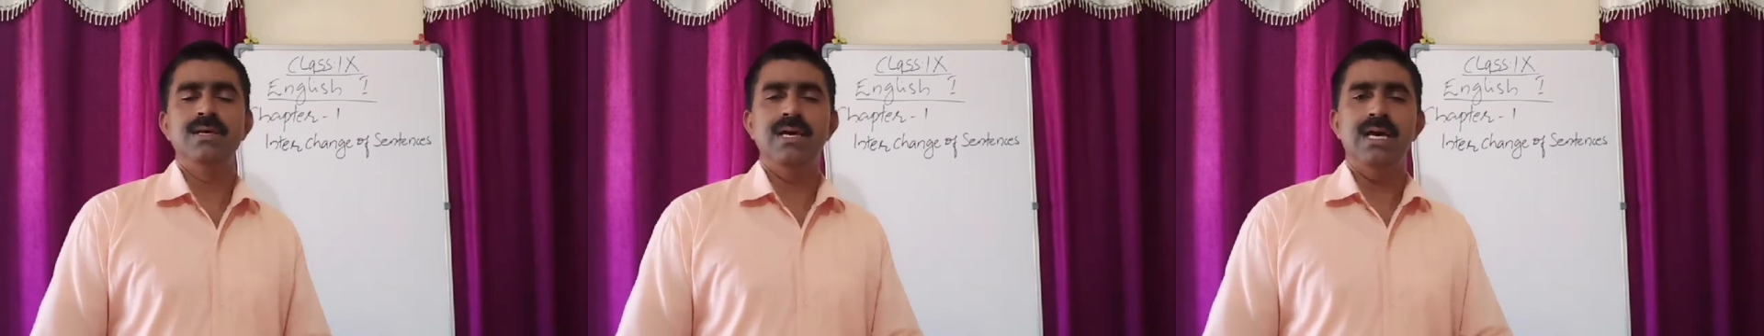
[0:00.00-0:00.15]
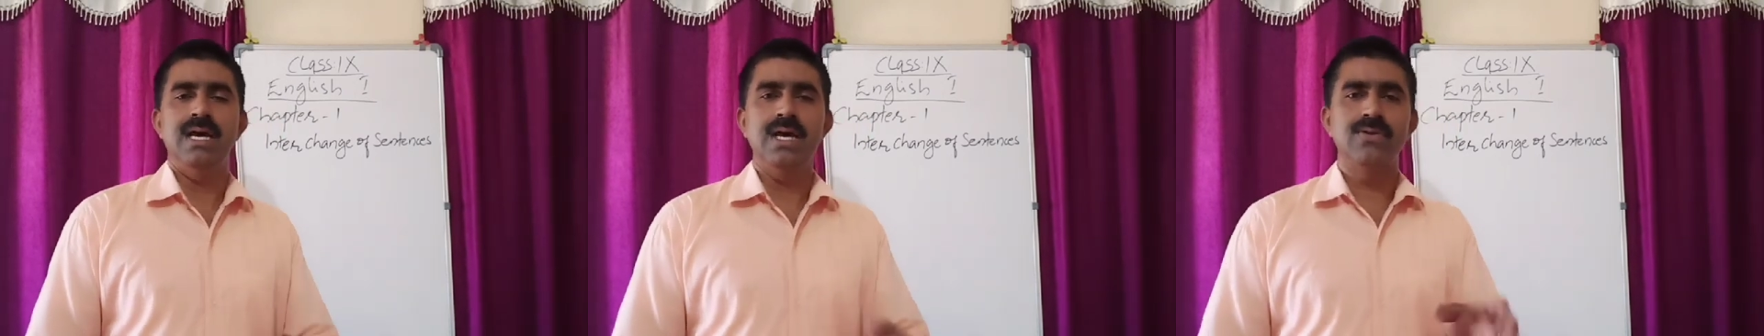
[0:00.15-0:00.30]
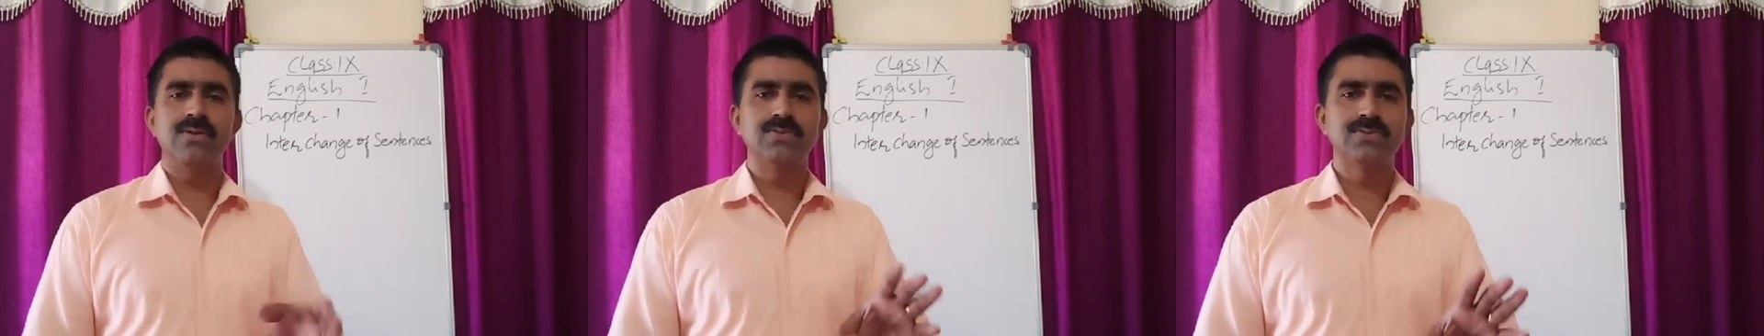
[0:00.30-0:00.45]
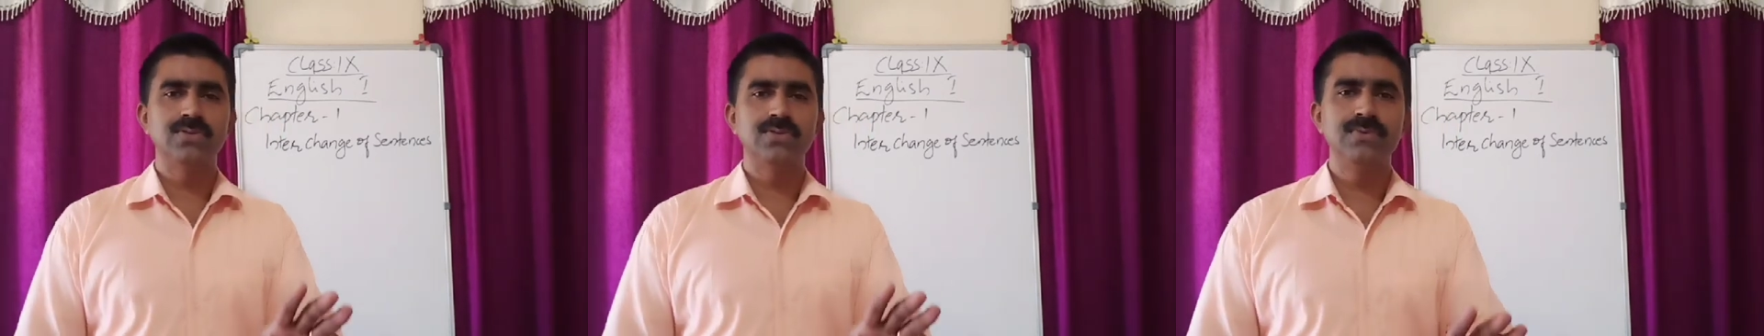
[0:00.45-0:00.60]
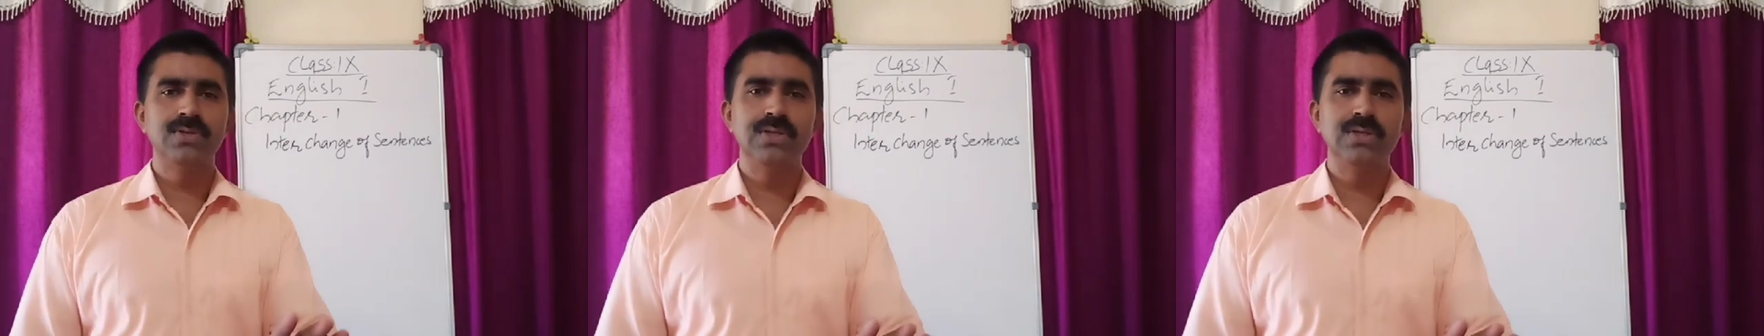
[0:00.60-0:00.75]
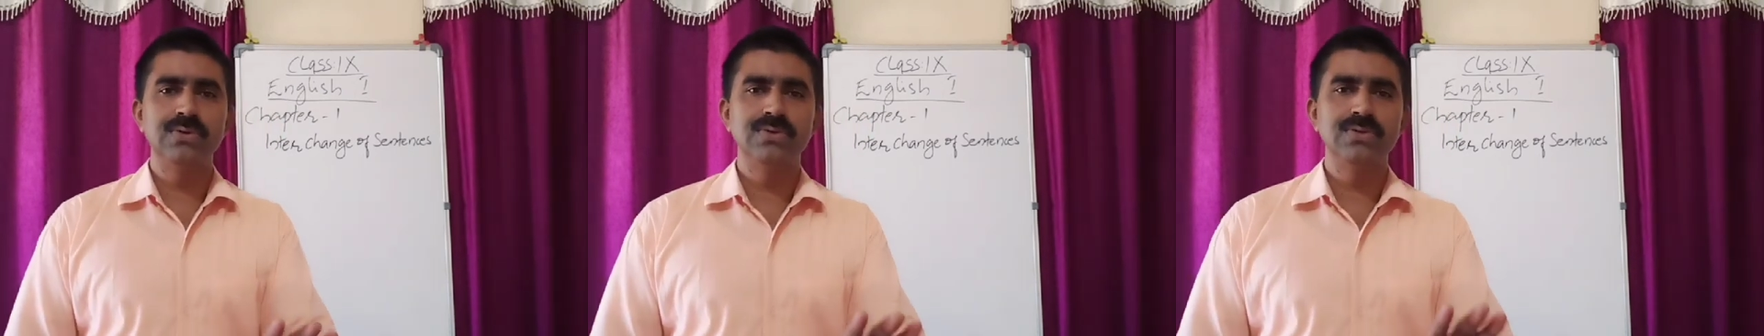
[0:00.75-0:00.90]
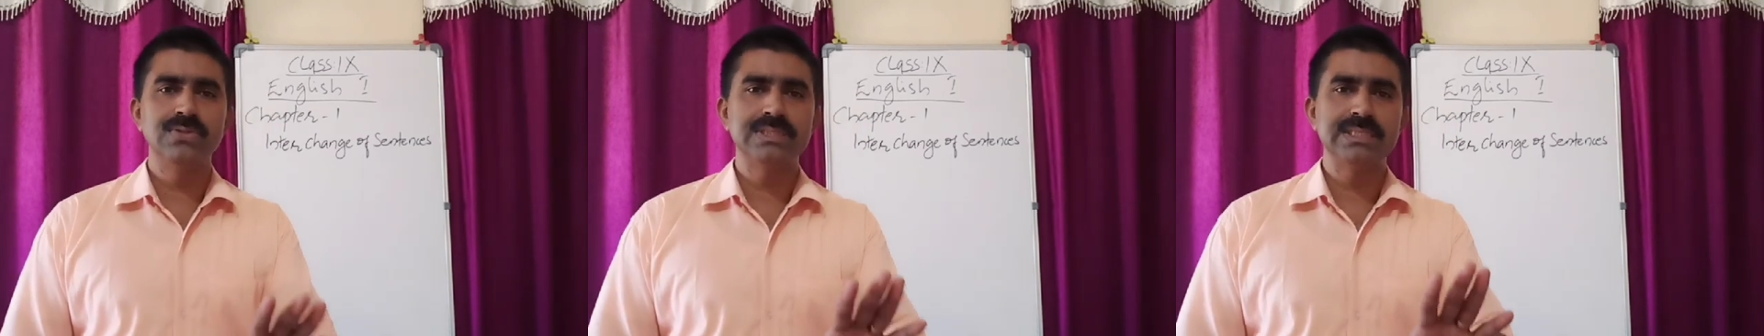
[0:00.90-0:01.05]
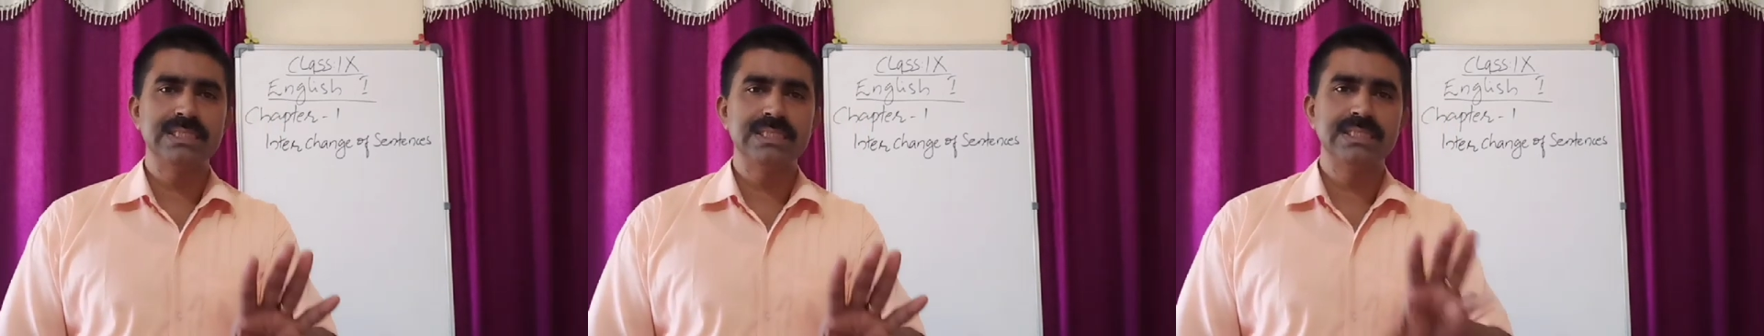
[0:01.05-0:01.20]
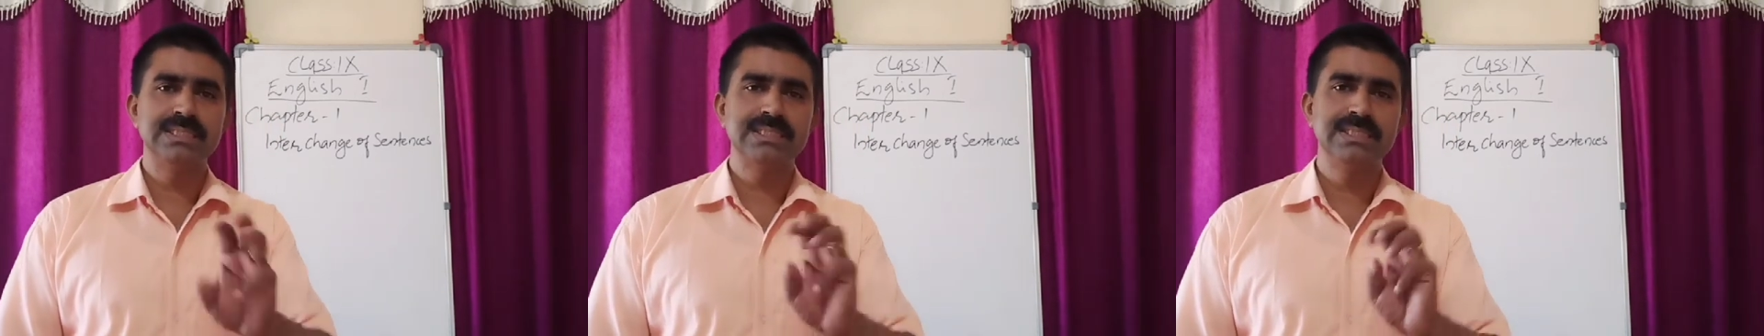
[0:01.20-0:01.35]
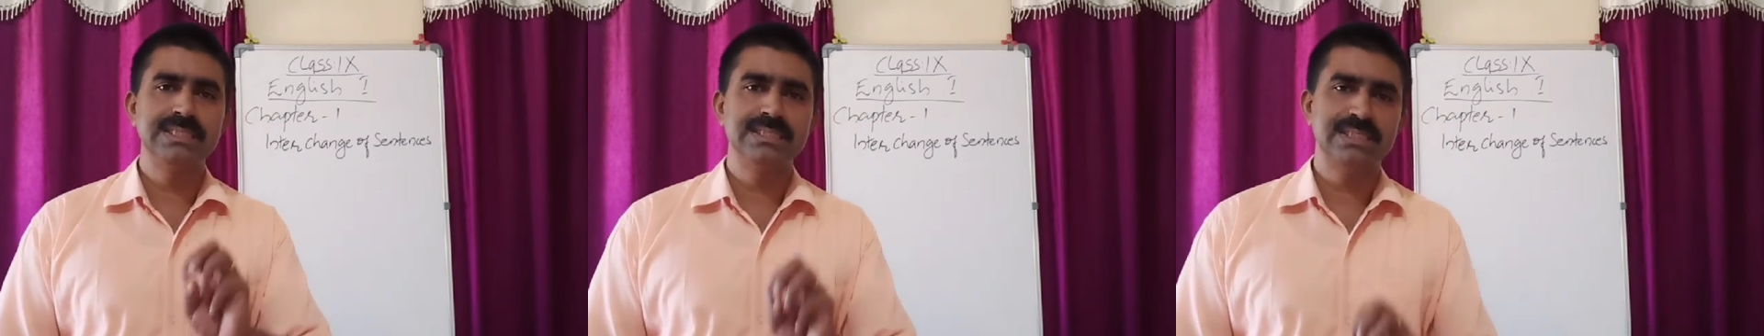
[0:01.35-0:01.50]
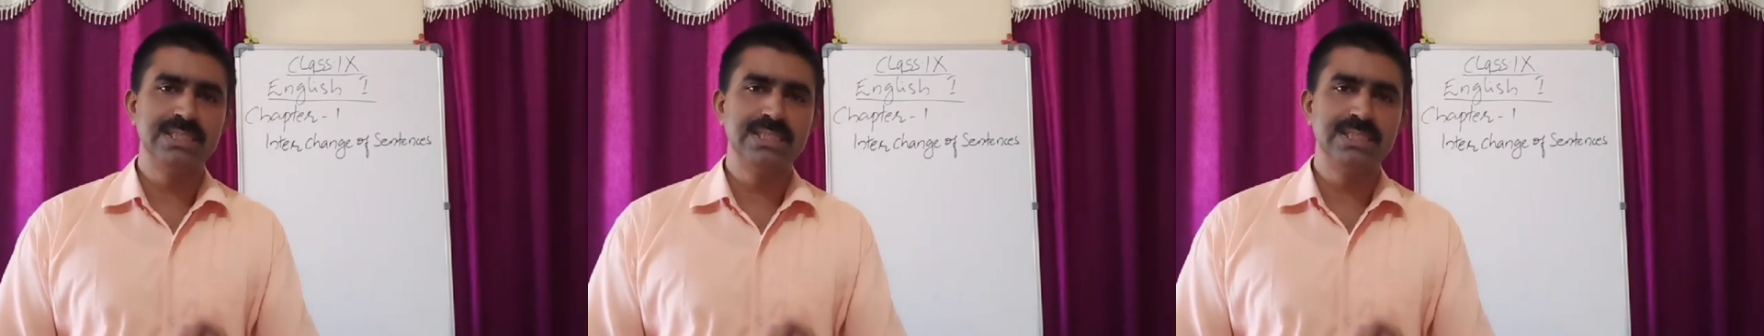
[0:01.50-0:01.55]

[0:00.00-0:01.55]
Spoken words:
And also we know sentence is